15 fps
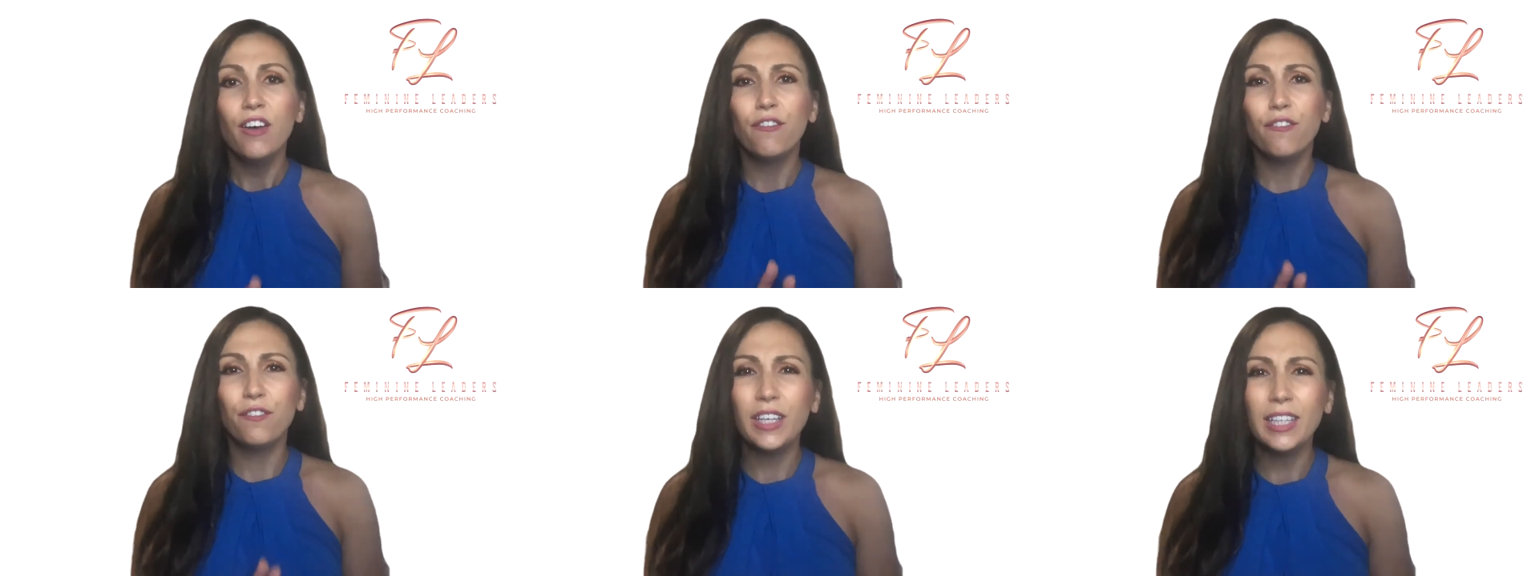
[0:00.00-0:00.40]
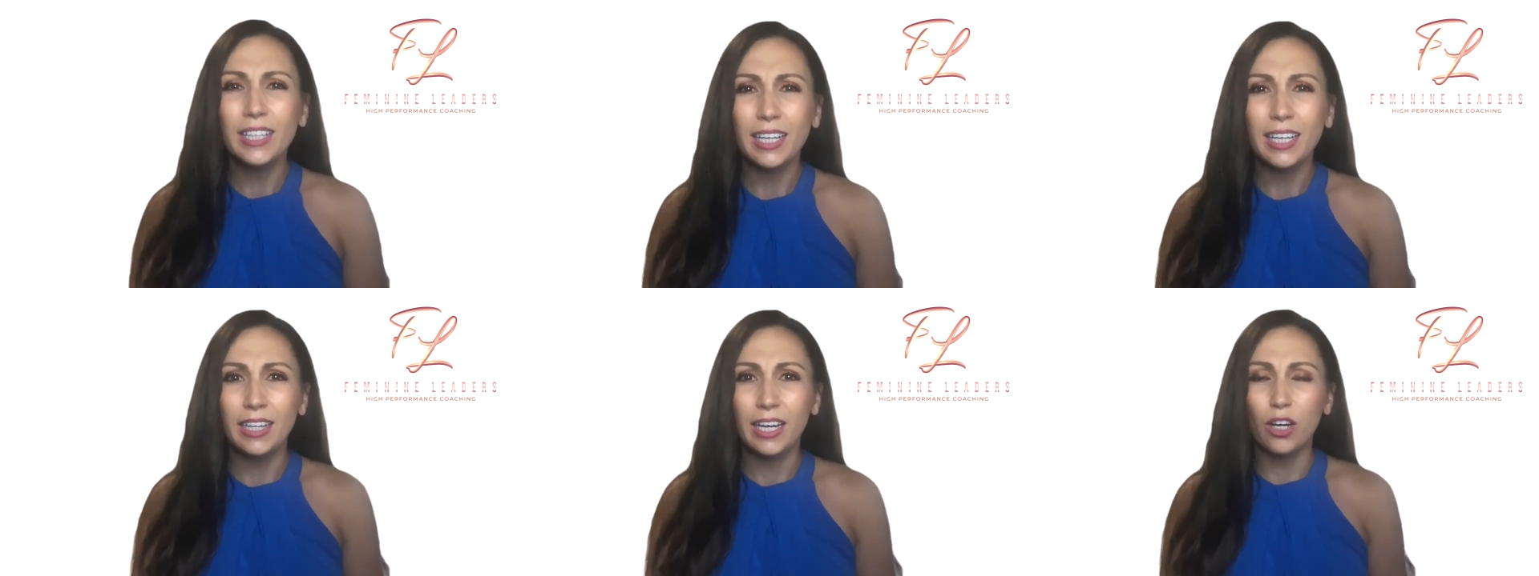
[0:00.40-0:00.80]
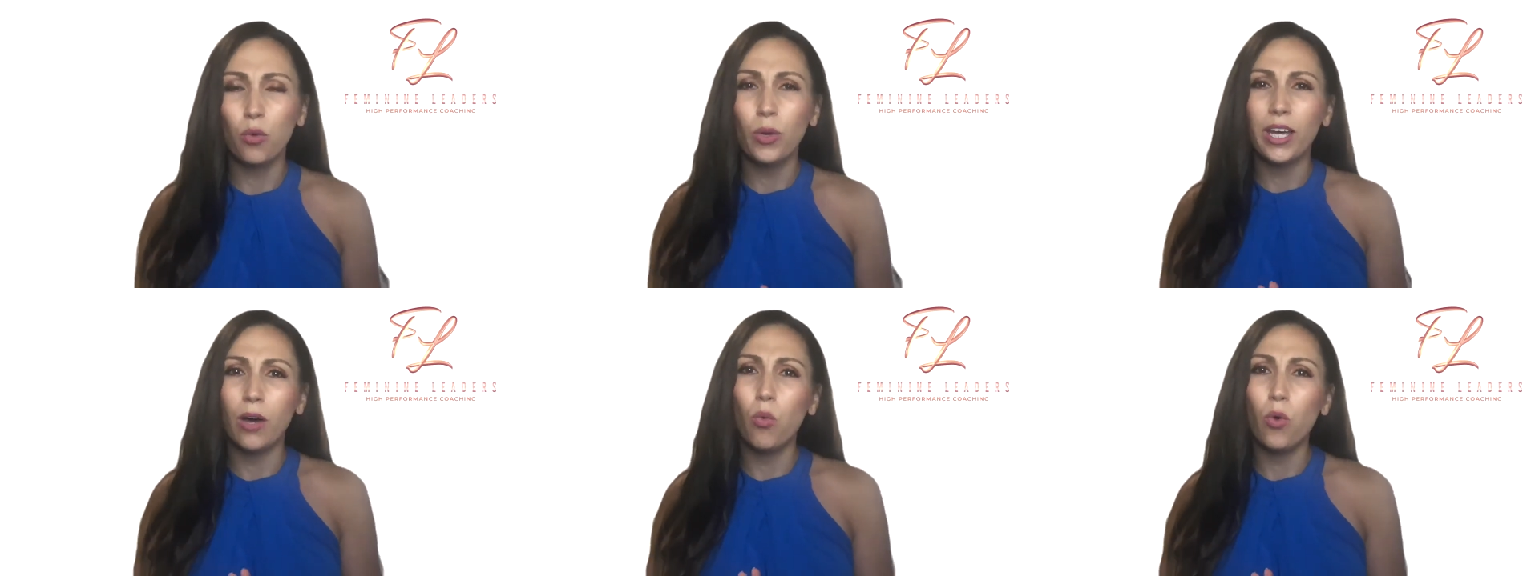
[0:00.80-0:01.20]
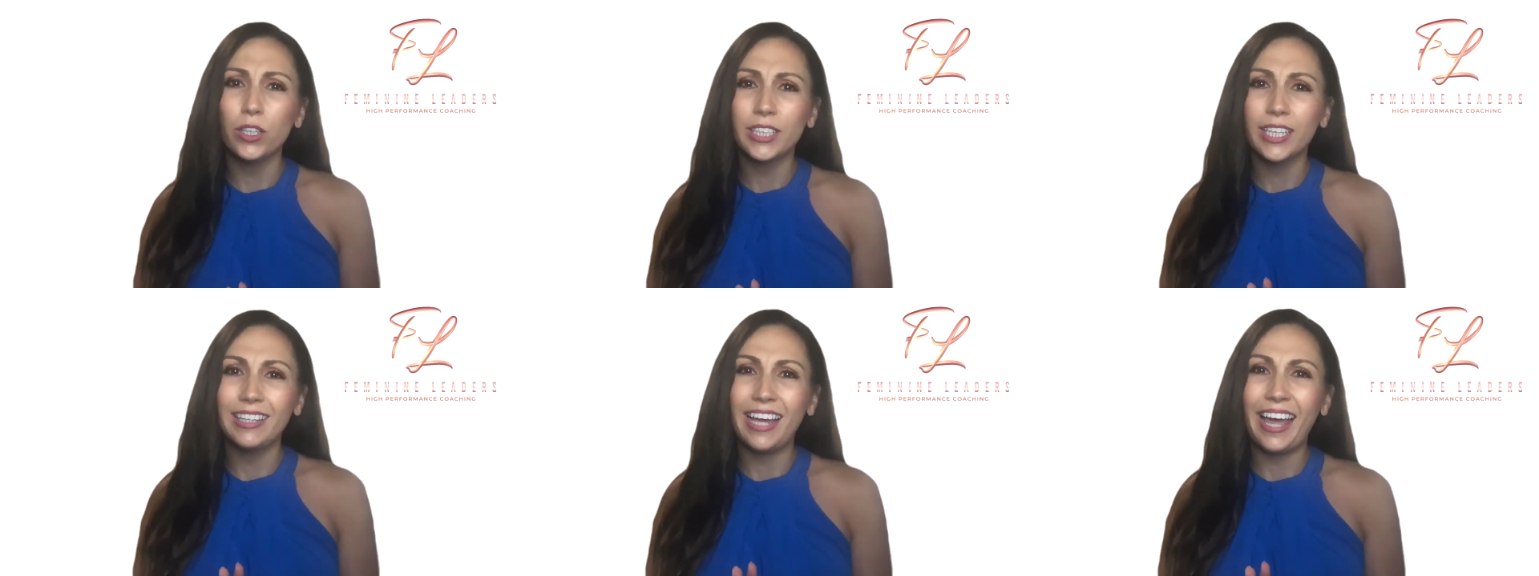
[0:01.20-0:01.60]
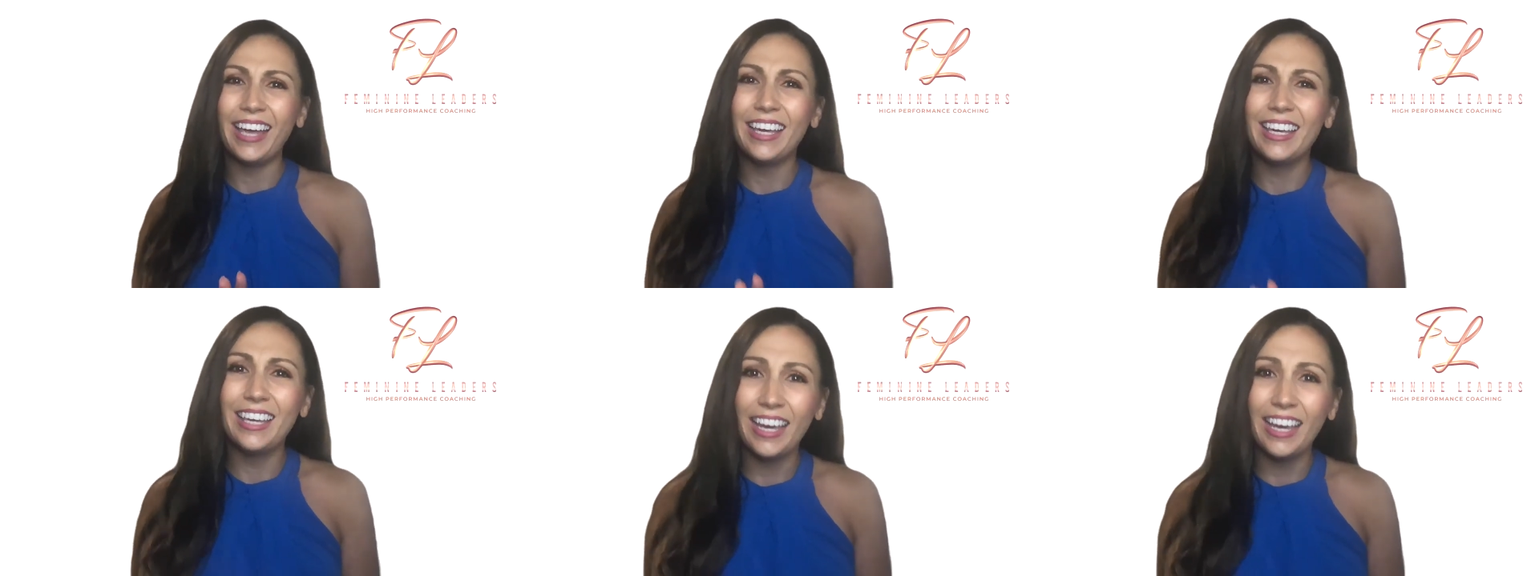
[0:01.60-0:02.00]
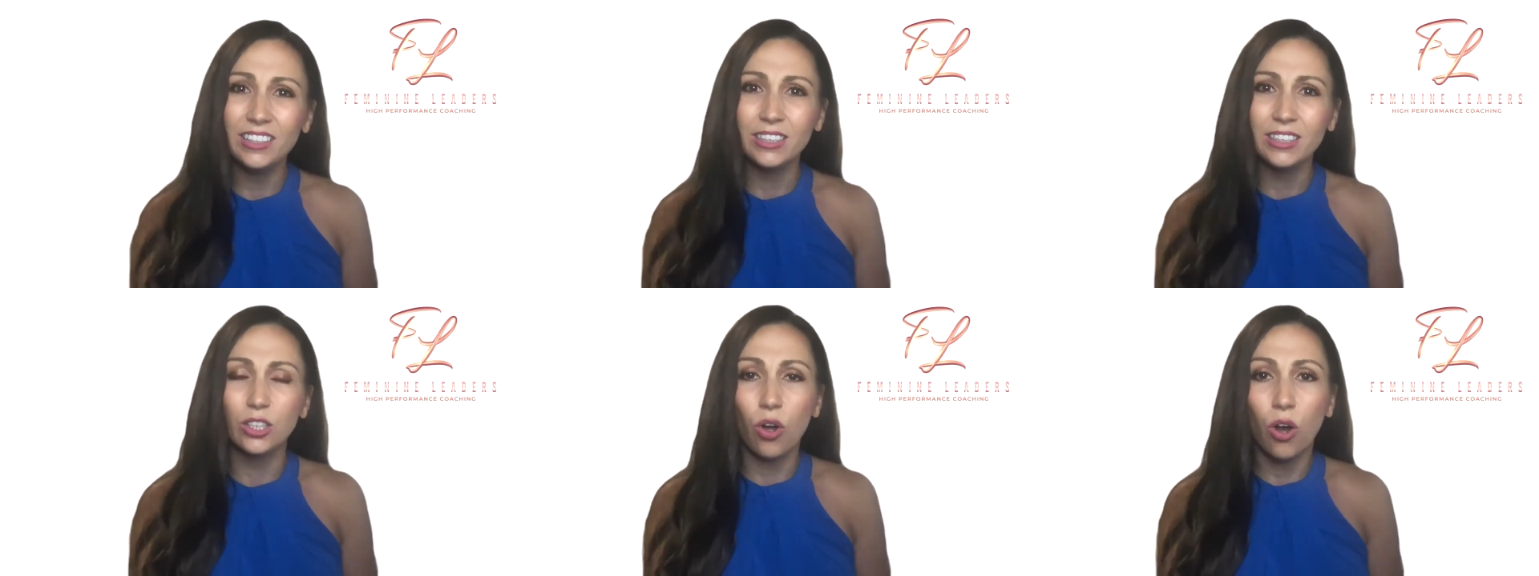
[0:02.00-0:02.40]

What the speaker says: feeling like we are working against